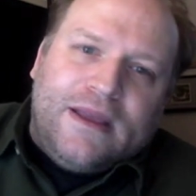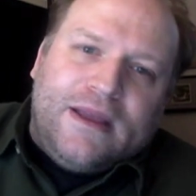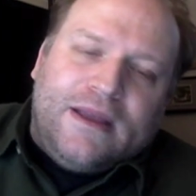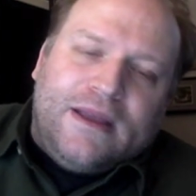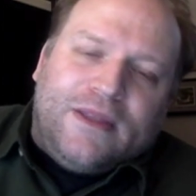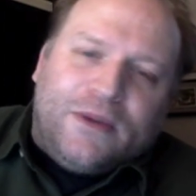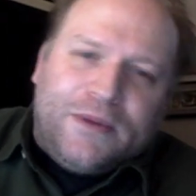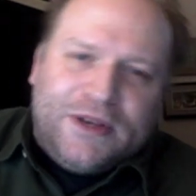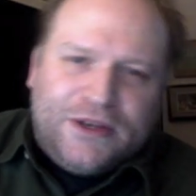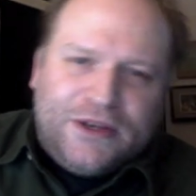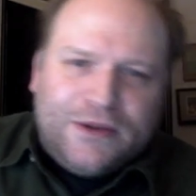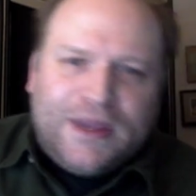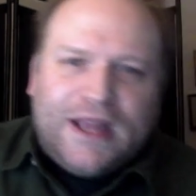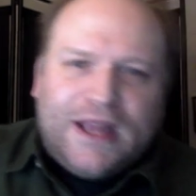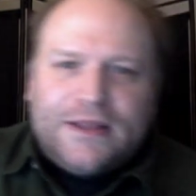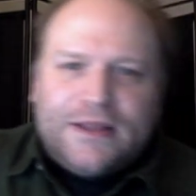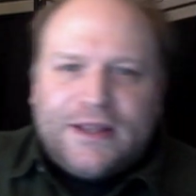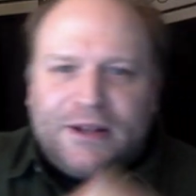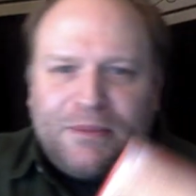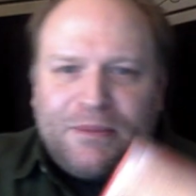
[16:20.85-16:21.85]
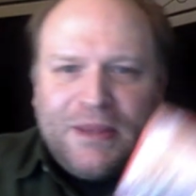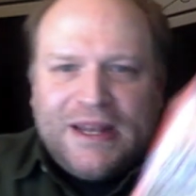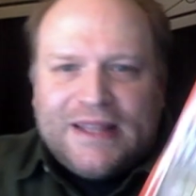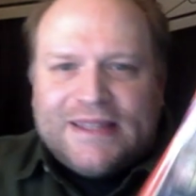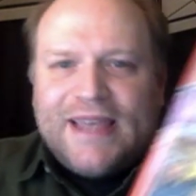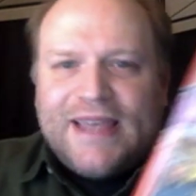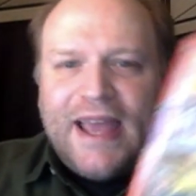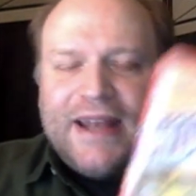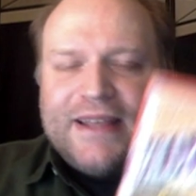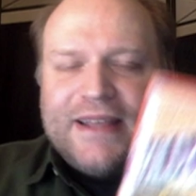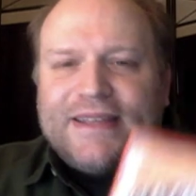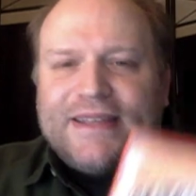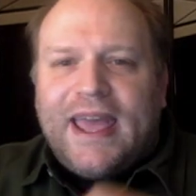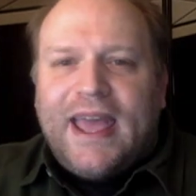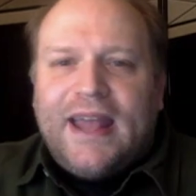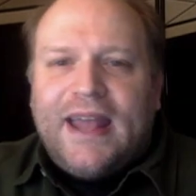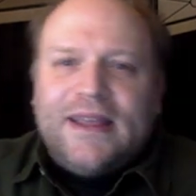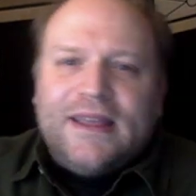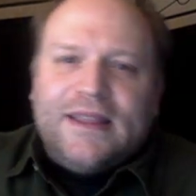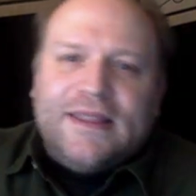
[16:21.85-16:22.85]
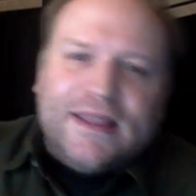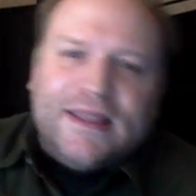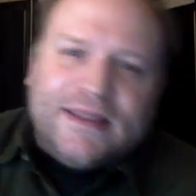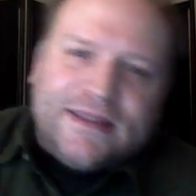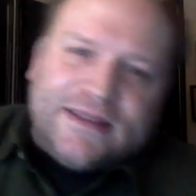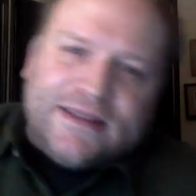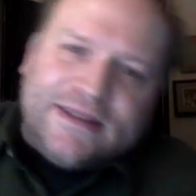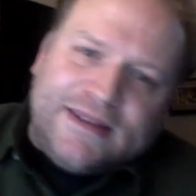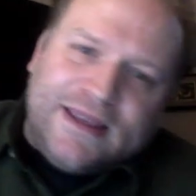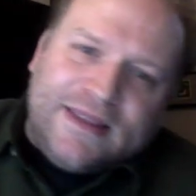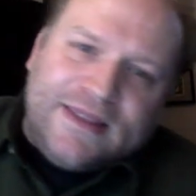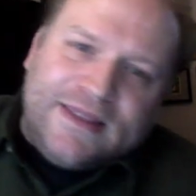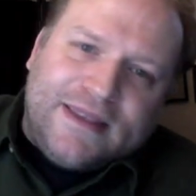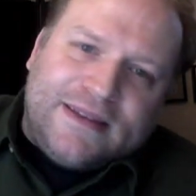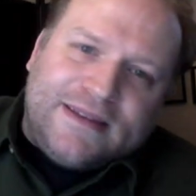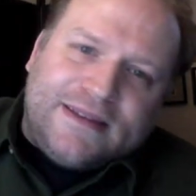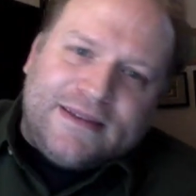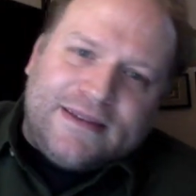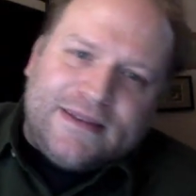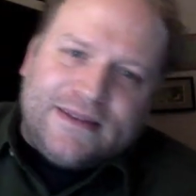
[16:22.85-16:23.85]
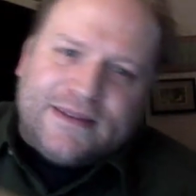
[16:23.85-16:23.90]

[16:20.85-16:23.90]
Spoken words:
though we do get a little bit inside his head in this